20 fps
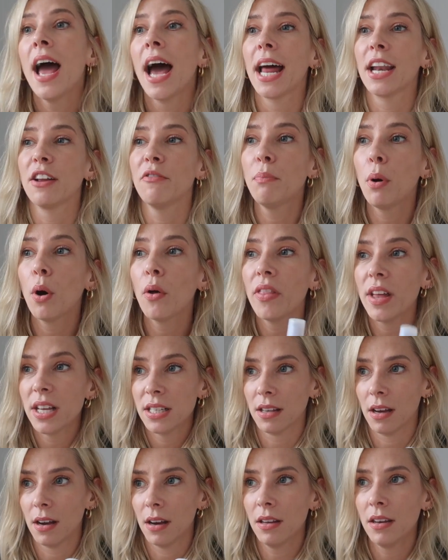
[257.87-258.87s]
And I've put
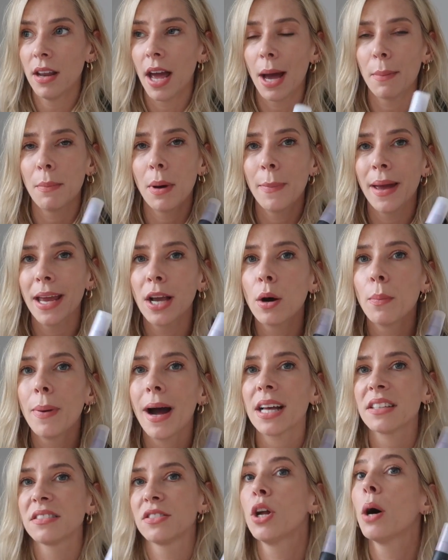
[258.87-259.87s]
this on, and my makeup
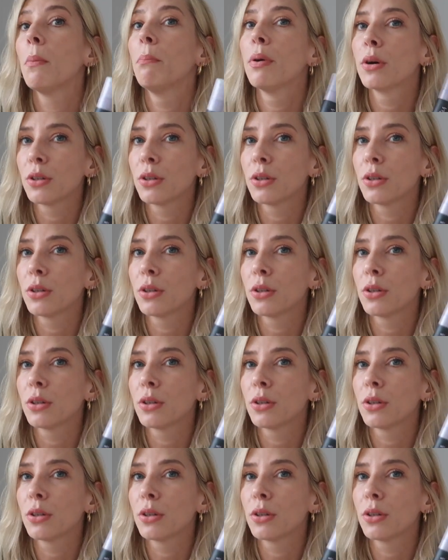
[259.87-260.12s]
has not